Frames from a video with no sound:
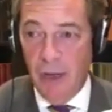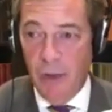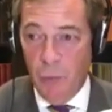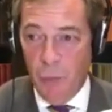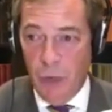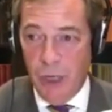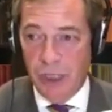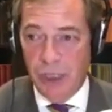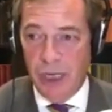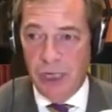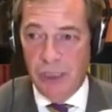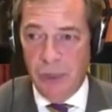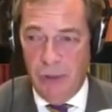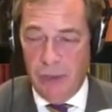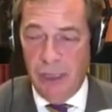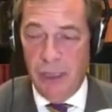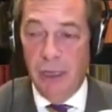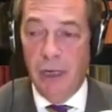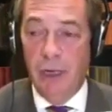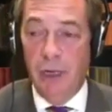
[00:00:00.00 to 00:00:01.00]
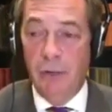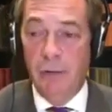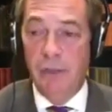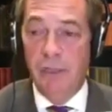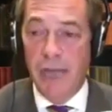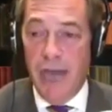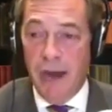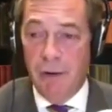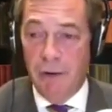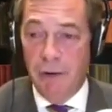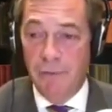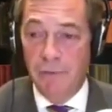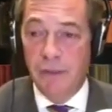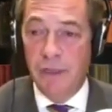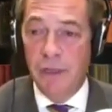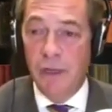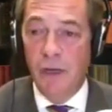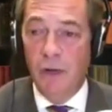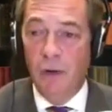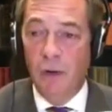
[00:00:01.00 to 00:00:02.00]
which does not include
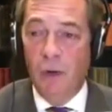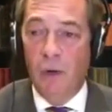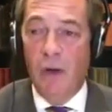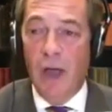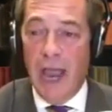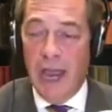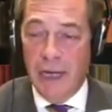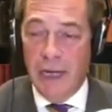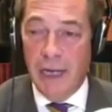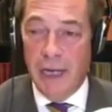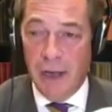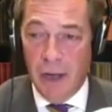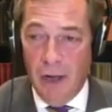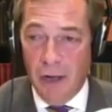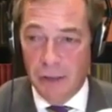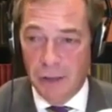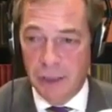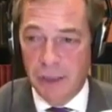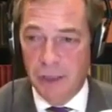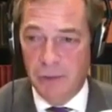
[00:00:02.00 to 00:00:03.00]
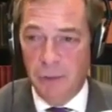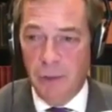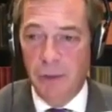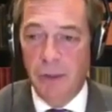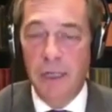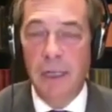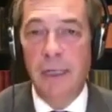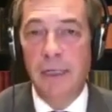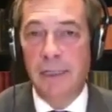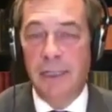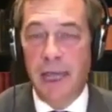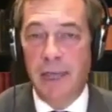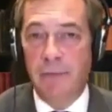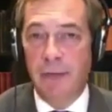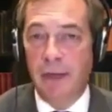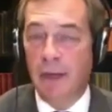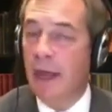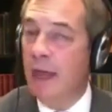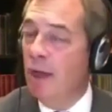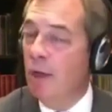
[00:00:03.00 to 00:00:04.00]
tariffs or any costs." Well,
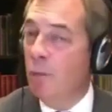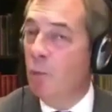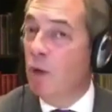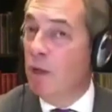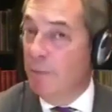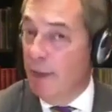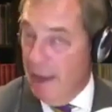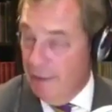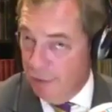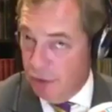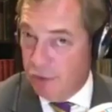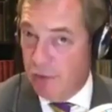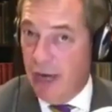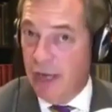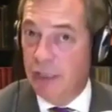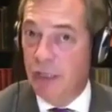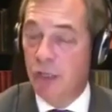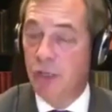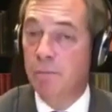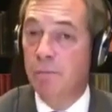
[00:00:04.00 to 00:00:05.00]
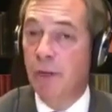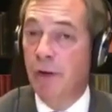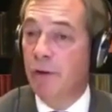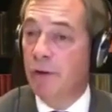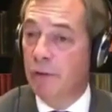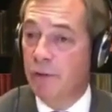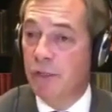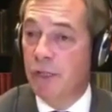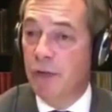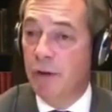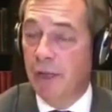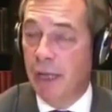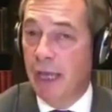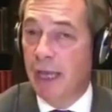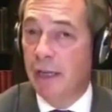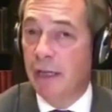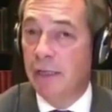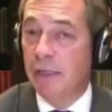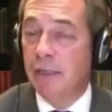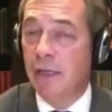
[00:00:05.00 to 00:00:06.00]
David, we may have a transition period of 2
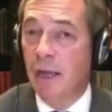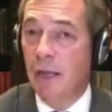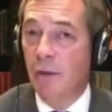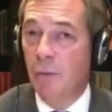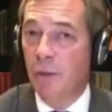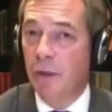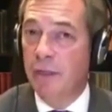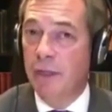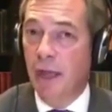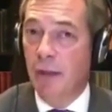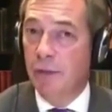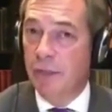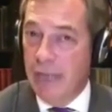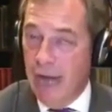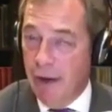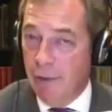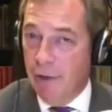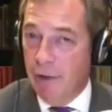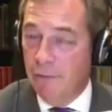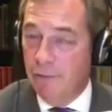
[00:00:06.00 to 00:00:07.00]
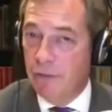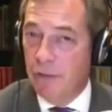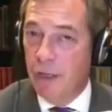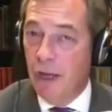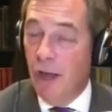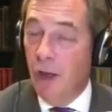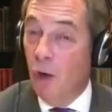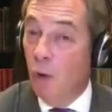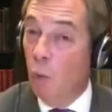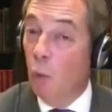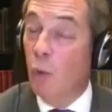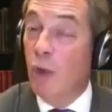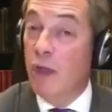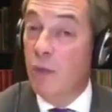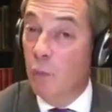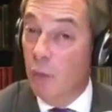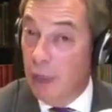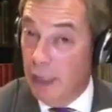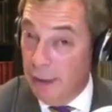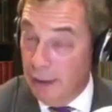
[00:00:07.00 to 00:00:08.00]
years with no tariffs. We
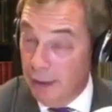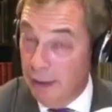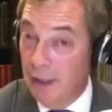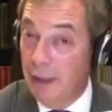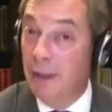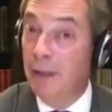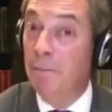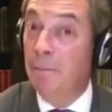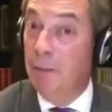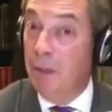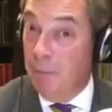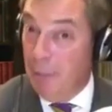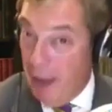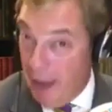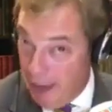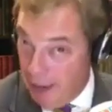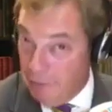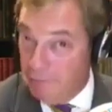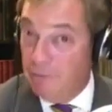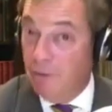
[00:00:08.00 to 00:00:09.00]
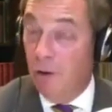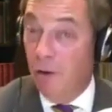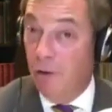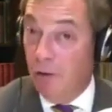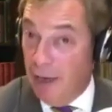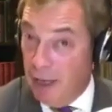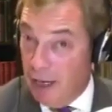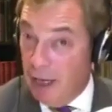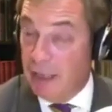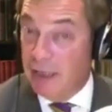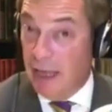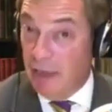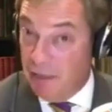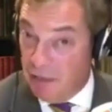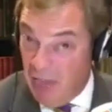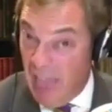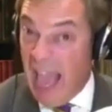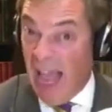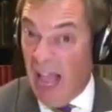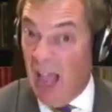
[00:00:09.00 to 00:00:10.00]
will be paying for it, because I
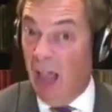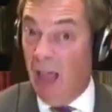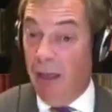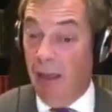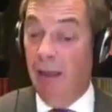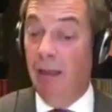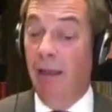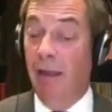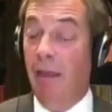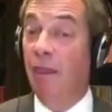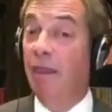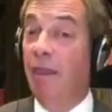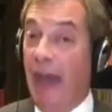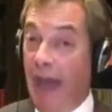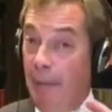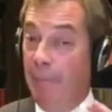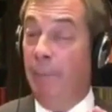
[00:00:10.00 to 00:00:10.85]
think that